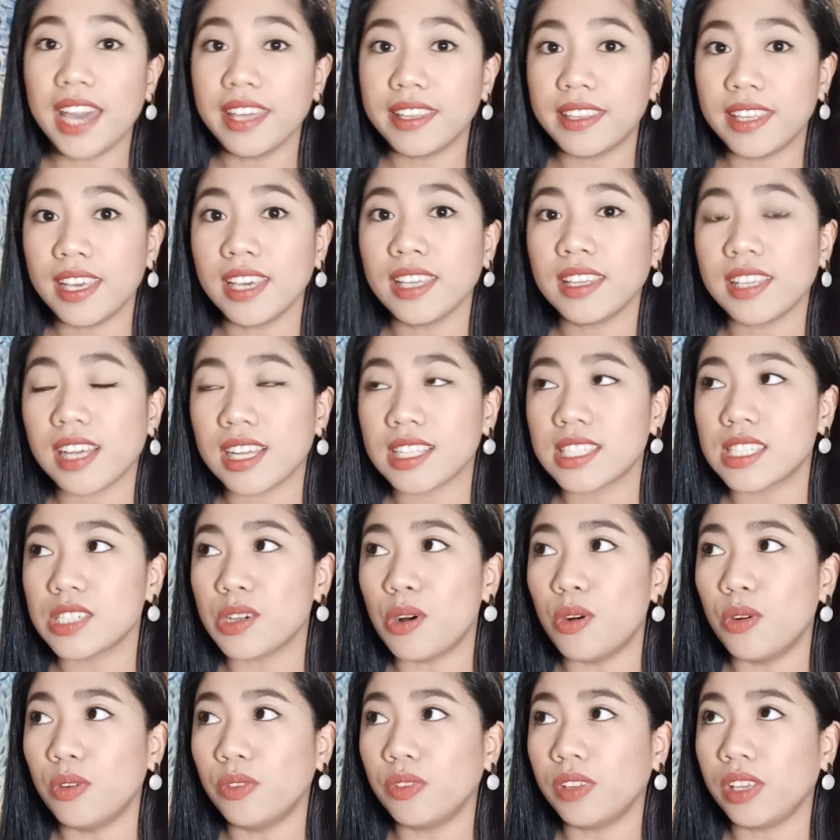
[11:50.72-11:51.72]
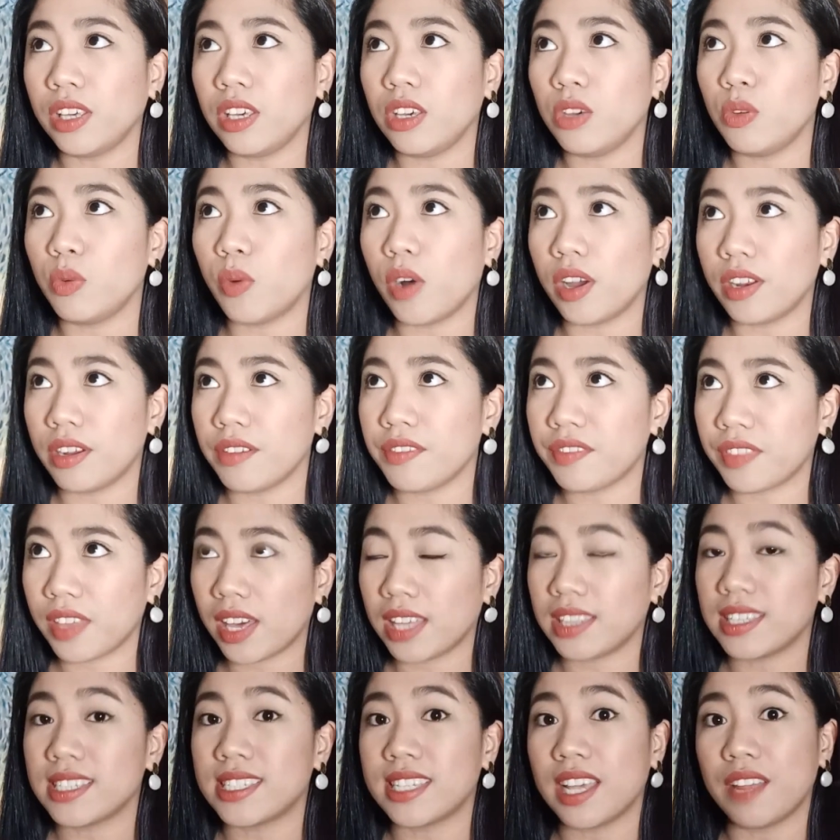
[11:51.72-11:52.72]
I think that's only one of
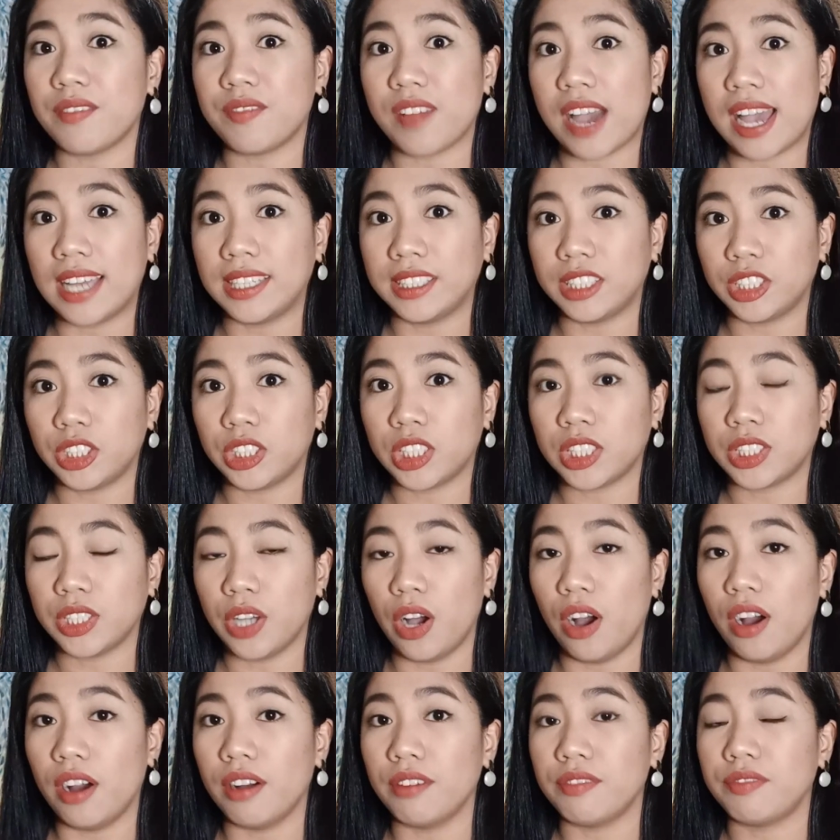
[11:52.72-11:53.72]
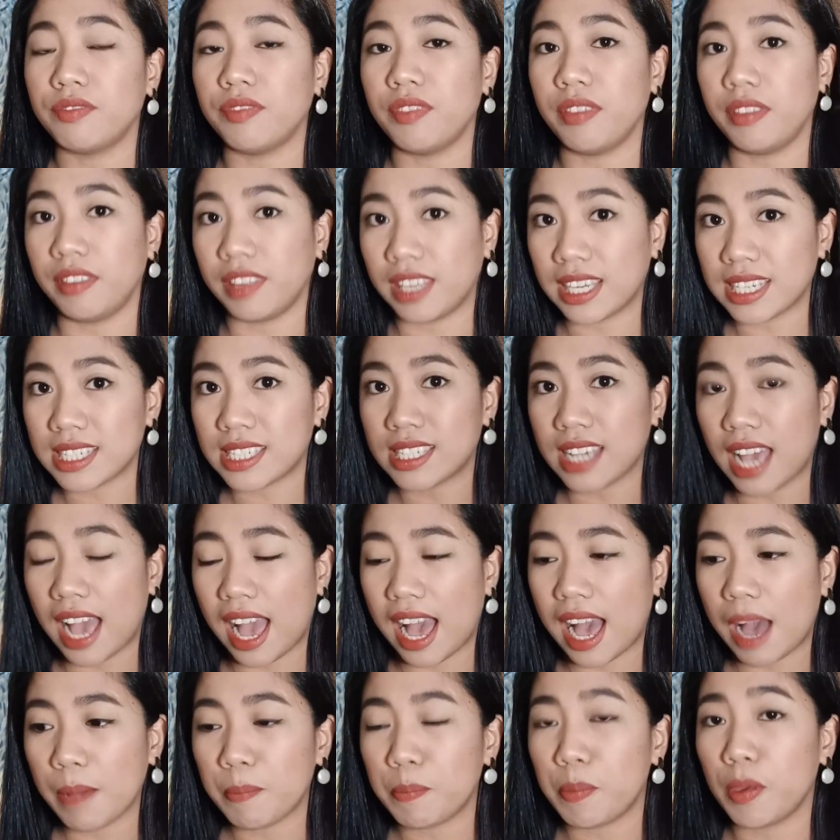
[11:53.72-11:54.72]
the disadvantages of this
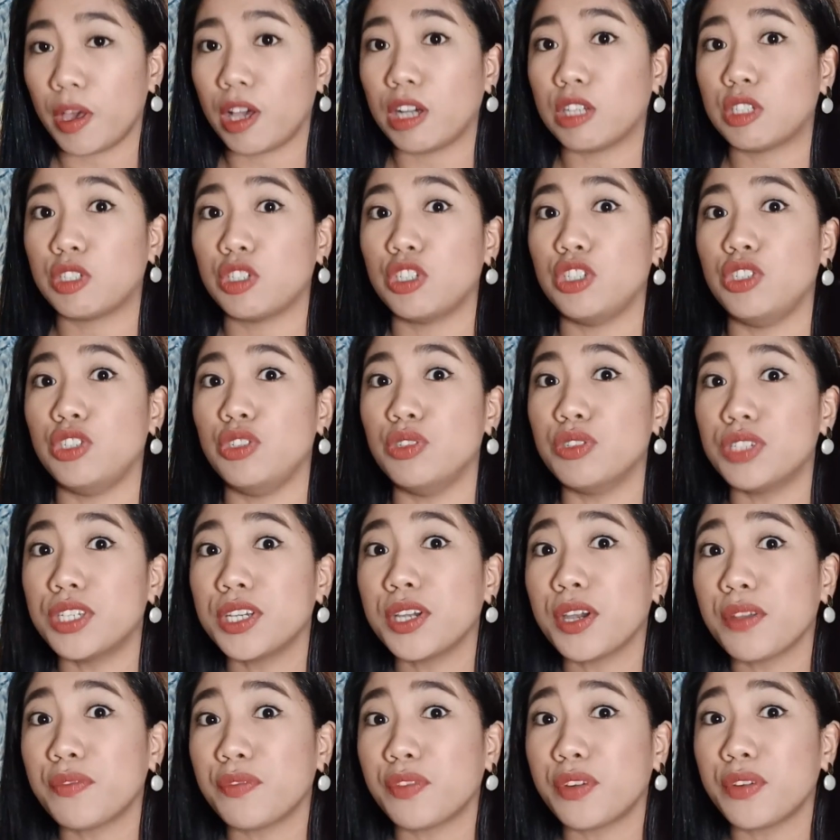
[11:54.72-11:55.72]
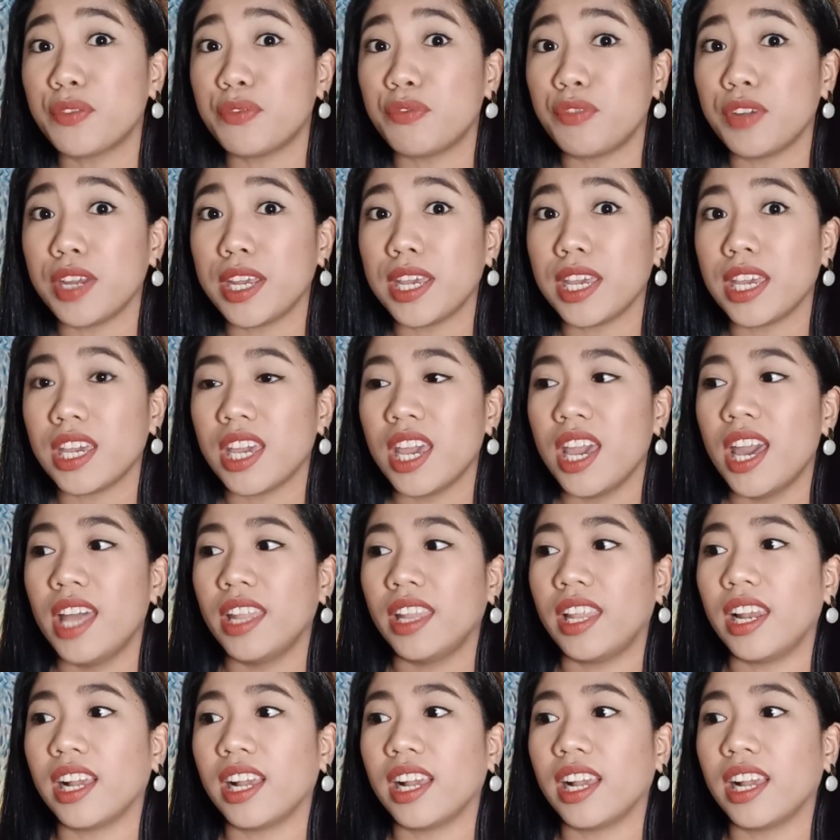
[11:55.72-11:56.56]
app because you're using it for free.